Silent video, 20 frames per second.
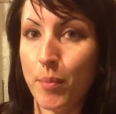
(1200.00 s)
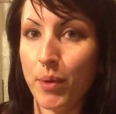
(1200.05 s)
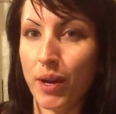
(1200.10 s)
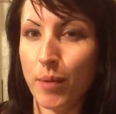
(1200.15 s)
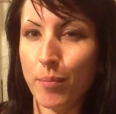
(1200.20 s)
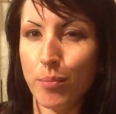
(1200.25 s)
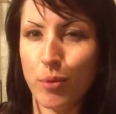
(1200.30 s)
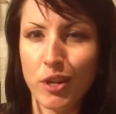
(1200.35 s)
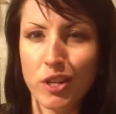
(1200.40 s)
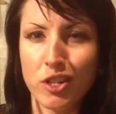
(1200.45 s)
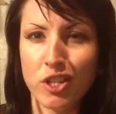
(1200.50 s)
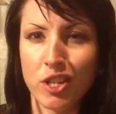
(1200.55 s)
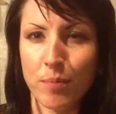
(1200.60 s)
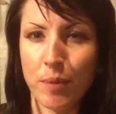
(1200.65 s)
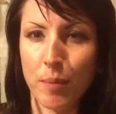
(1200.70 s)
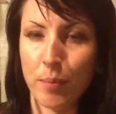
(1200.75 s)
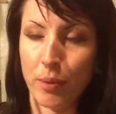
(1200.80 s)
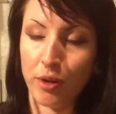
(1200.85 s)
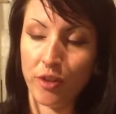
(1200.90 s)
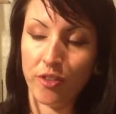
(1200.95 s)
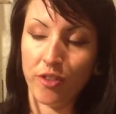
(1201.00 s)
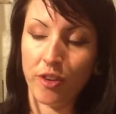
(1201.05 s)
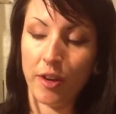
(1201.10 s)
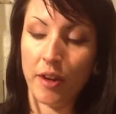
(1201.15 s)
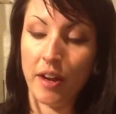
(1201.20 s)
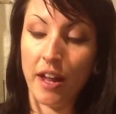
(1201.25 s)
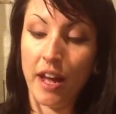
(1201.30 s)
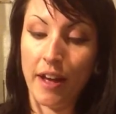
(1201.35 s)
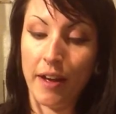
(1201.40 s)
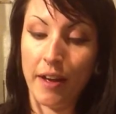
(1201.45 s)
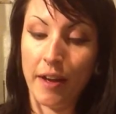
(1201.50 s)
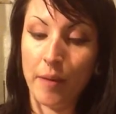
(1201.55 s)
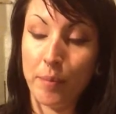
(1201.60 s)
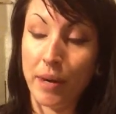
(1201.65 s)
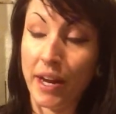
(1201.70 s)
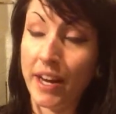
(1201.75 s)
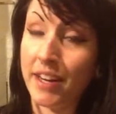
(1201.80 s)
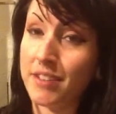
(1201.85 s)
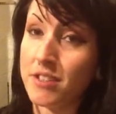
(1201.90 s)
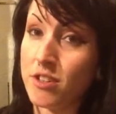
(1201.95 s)
but I'm a pretty jumpy person. But
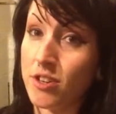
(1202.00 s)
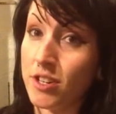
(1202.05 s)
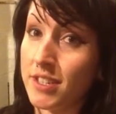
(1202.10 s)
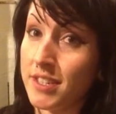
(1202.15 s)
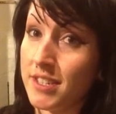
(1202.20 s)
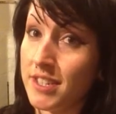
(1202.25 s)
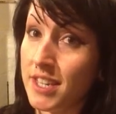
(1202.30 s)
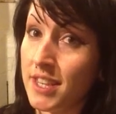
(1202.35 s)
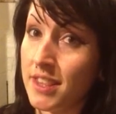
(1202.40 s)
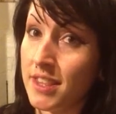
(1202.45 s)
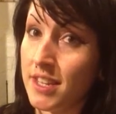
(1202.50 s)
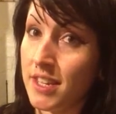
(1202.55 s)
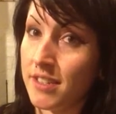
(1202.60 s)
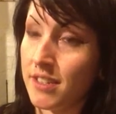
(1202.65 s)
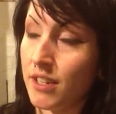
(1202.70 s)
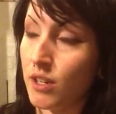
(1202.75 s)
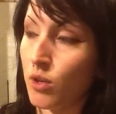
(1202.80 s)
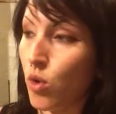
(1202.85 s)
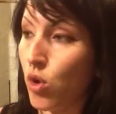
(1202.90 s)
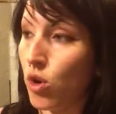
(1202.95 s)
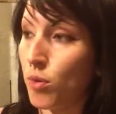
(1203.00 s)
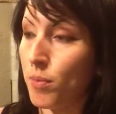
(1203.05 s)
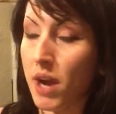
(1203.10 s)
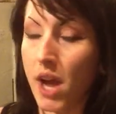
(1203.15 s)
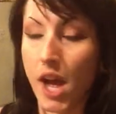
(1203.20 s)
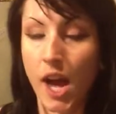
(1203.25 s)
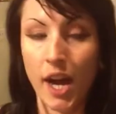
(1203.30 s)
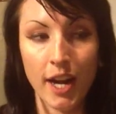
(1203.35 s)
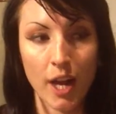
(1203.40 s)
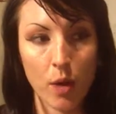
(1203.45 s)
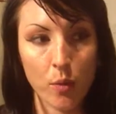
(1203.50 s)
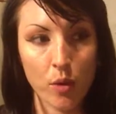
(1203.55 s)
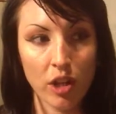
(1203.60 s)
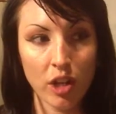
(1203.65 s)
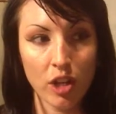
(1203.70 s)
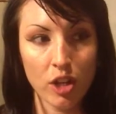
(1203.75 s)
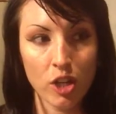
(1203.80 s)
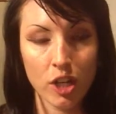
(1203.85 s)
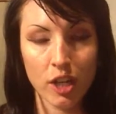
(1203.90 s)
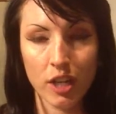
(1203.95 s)
I had started seeing things in a corner of my eye, and I would
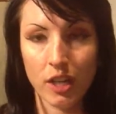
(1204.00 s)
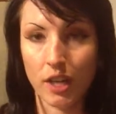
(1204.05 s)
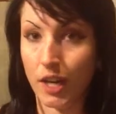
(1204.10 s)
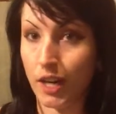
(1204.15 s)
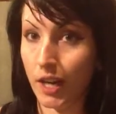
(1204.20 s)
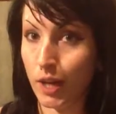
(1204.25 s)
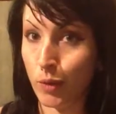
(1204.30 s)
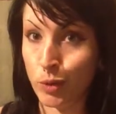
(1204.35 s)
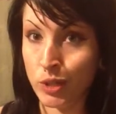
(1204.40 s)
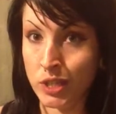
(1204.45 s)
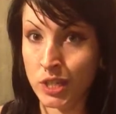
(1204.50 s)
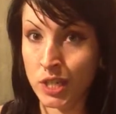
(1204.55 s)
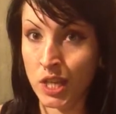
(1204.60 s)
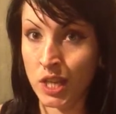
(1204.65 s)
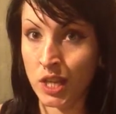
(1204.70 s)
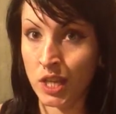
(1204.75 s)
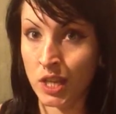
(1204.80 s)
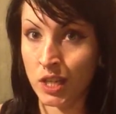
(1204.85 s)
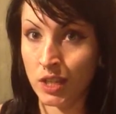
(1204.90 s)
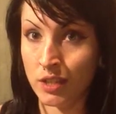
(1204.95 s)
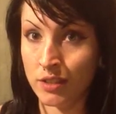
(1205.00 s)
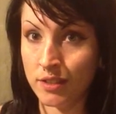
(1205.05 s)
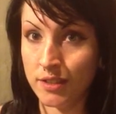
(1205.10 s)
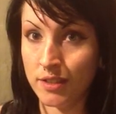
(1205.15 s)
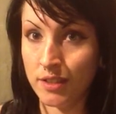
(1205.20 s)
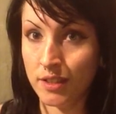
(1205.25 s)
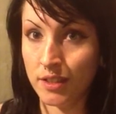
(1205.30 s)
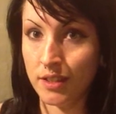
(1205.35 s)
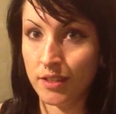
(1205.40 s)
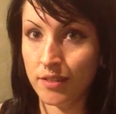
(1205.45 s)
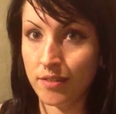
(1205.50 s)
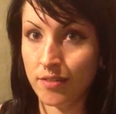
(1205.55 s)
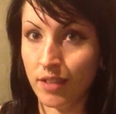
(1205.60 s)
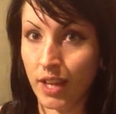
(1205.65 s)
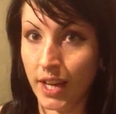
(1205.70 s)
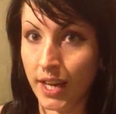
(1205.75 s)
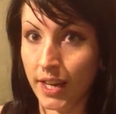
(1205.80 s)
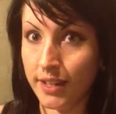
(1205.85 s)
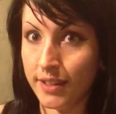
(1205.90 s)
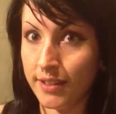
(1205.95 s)
look, and I would see things.
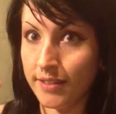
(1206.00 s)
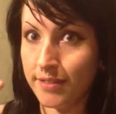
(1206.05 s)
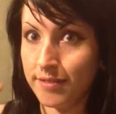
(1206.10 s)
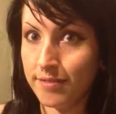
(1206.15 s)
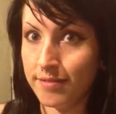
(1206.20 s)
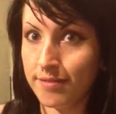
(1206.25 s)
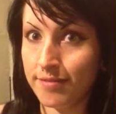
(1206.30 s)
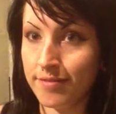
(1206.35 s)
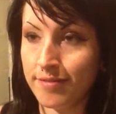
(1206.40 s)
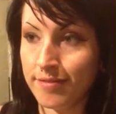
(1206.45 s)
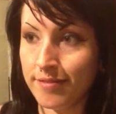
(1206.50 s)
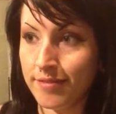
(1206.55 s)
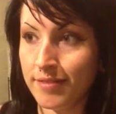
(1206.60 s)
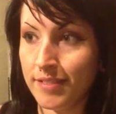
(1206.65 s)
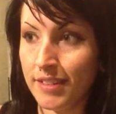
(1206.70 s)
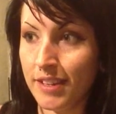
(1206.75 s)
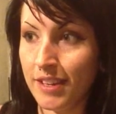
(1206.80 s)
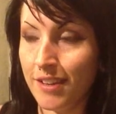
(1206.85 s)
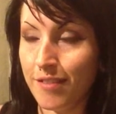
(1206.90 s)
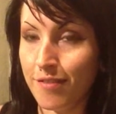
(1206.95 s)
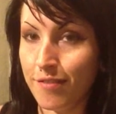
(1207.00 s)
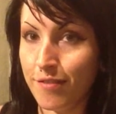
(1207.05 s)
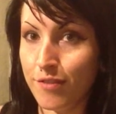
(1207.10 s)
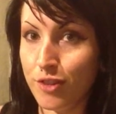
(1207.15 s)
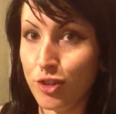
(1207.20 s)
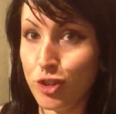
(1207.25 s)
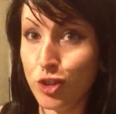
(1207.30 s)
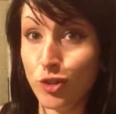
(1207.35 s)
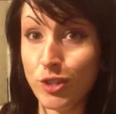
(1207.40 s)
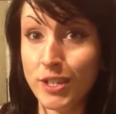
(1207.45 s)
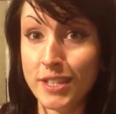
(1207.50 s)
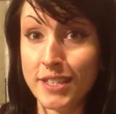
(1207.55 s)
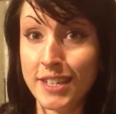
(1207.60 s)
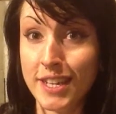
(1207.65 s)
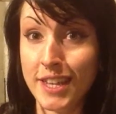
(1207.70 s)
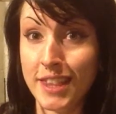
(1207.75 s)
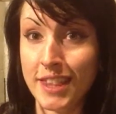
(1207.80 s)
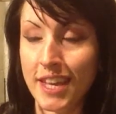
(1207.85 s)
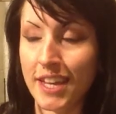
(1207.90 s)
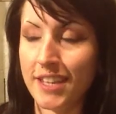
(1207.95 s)
Like, visually see
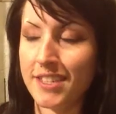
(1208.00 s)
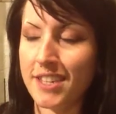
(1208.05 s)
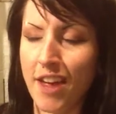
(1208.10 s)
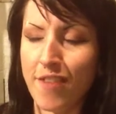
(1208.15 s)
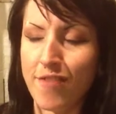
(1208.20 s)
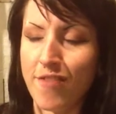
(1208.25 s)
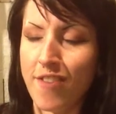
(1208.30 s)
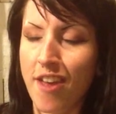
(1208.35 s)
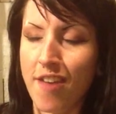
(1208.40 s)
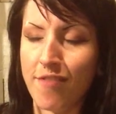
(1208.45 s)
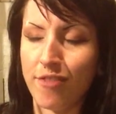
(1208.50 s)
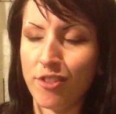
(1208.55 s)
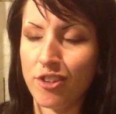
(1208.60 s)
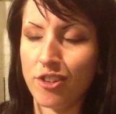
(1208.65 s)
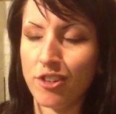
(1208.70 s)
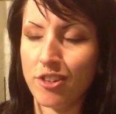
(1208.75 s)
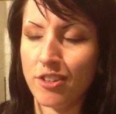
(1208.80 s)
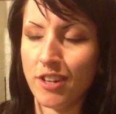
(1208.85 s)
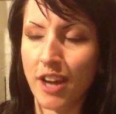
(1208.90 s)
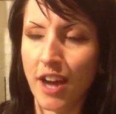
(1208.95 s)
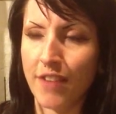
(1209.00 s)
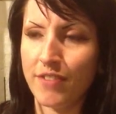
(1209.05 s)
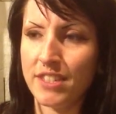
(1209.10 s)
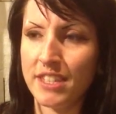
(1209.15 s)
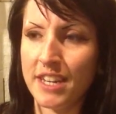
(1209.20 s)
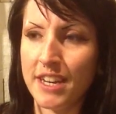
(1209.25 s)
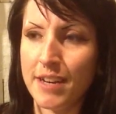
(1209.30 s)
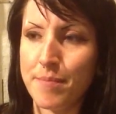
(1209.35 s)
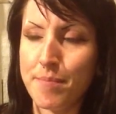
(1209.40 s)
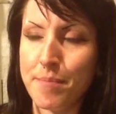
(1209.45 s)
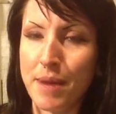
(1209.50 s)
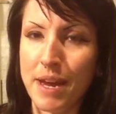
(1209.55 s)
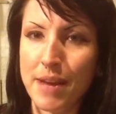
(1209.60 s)
things. I've seen